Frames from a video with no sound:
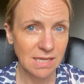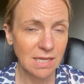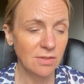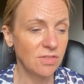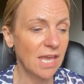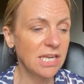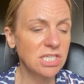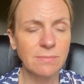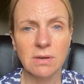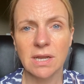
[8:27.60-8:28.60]
The
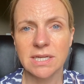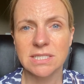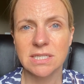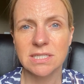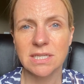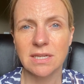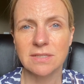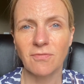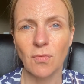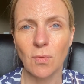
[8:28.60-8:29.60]
HMO licence is
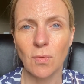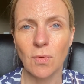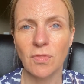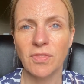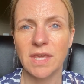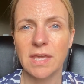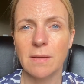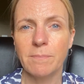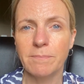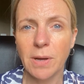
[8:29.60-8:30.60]
for the
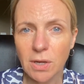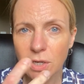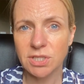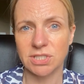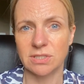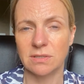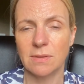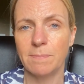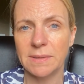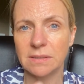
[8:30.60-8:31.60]
person,
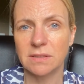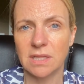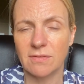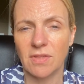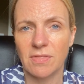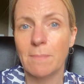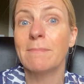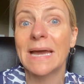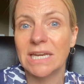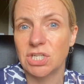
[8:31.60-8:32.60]
the
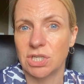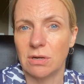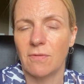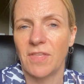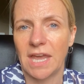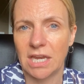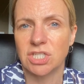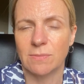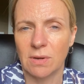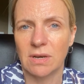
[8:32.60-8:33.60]
manager of that
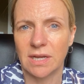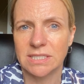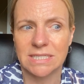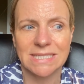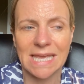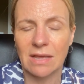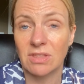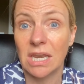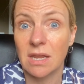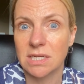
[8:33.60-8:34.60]
HMO licence. They are the
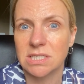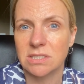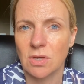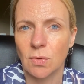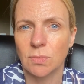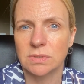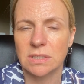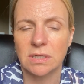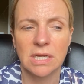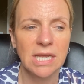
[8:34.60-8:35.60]
licence
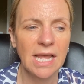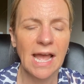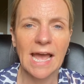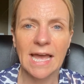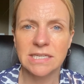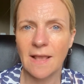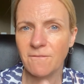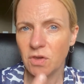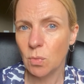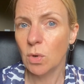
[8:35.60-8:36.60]
holder. And if
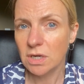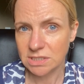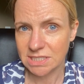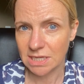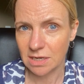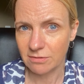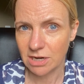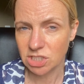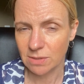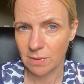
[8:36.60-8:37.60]
you were to sell your
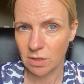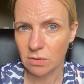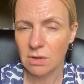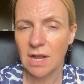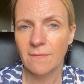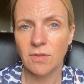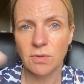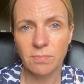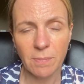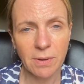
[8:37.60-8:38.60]
HMO,
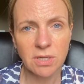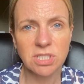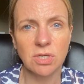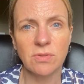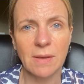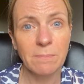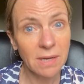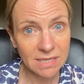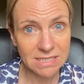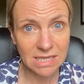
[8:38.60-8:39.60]
the person who then
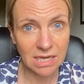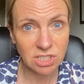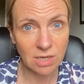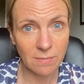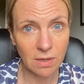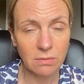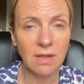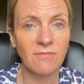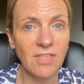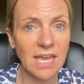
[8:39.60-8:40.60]
buys the HMO,
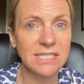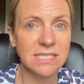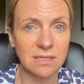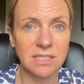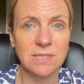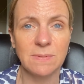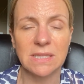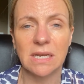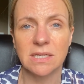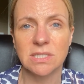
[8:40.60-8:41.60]
if they decide to be the
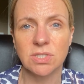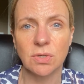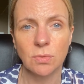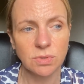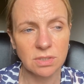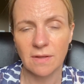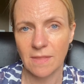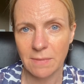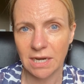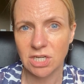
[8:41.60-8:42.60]
licence holder and the
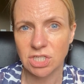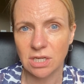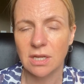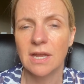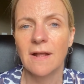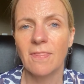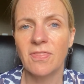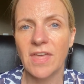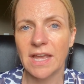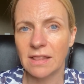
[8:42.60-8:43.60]
manager,
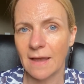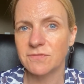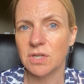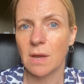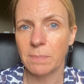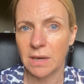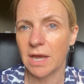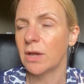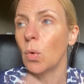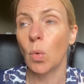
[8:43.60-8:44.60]
they'll have to
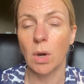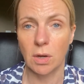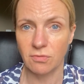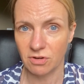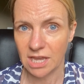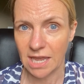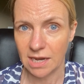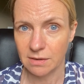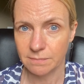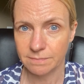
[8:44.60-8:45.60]
apply all over
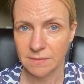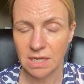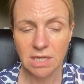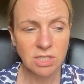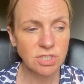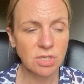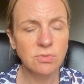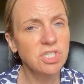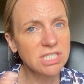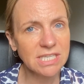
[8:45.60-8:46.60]
again. So
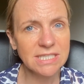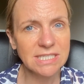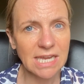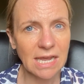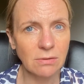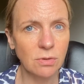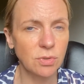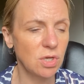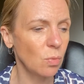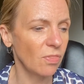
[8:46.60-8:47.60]
just consider how long
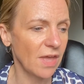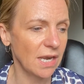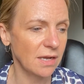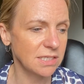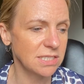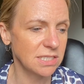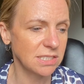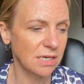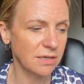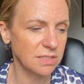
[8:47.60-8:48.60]
you want that licence to
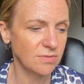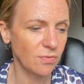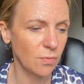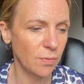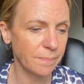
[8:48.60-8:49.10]
last for.